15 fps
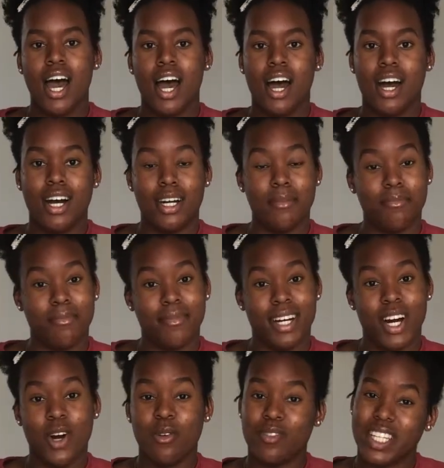
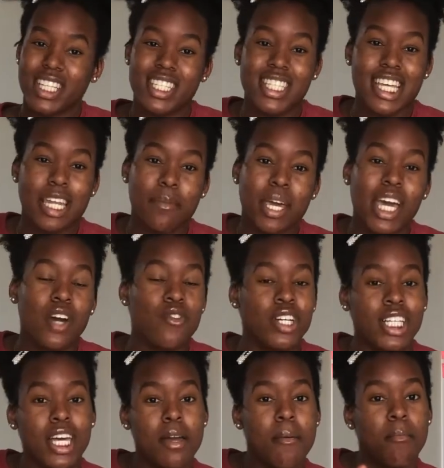Hopefully it's gonna be
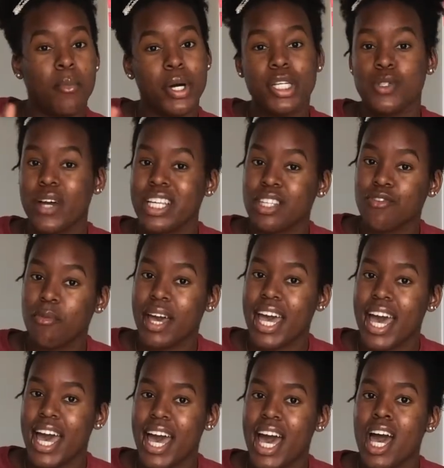really moisturizing for my
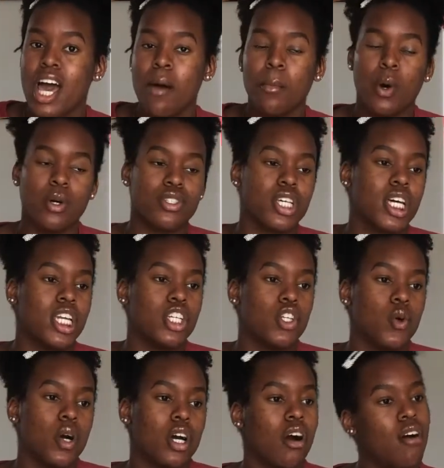hair. I'm also gonna
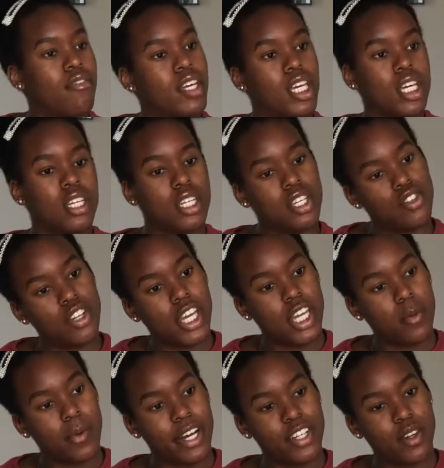do a coffee and
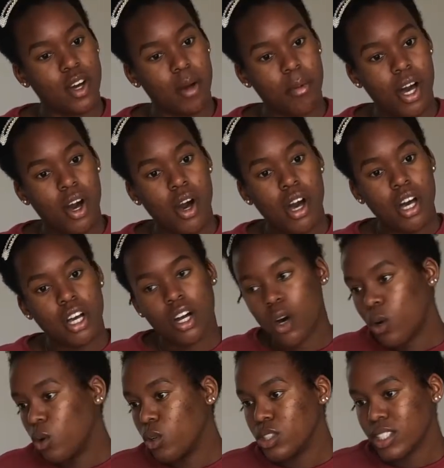condition where I talk about
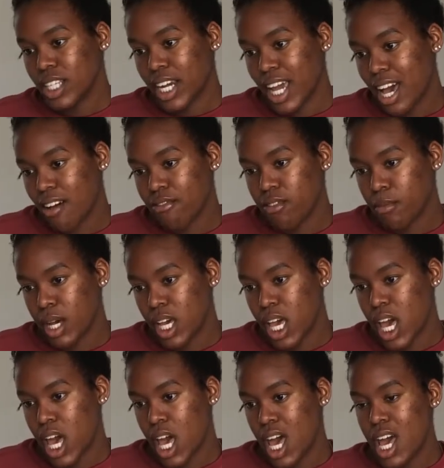goals that I have for my
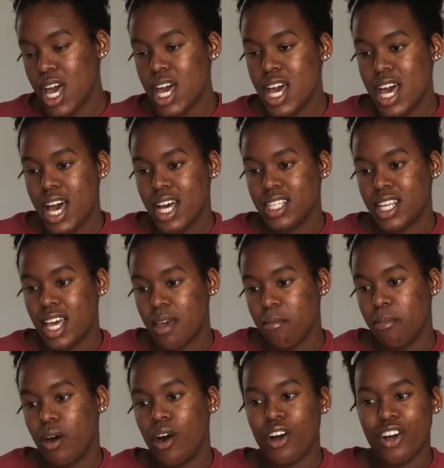hair as I
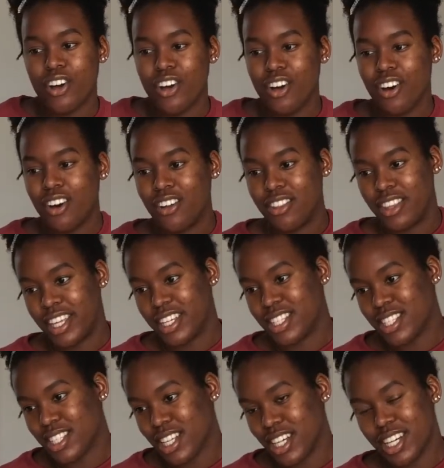embark on
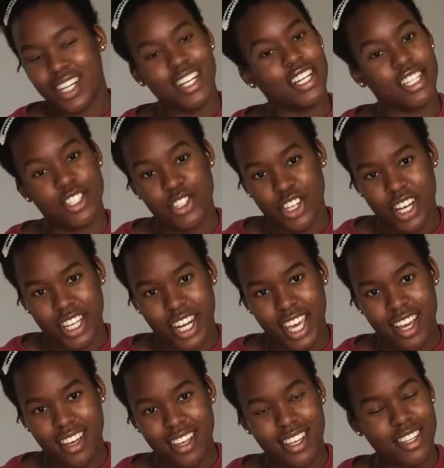this journey.
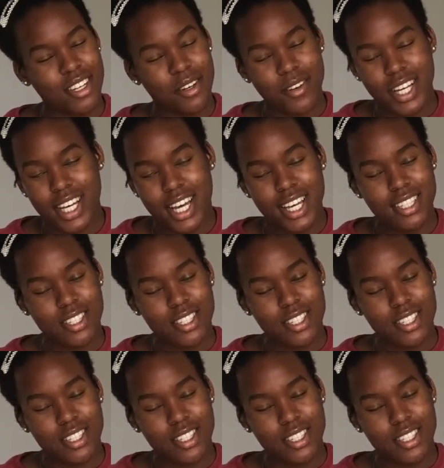You know what, guys?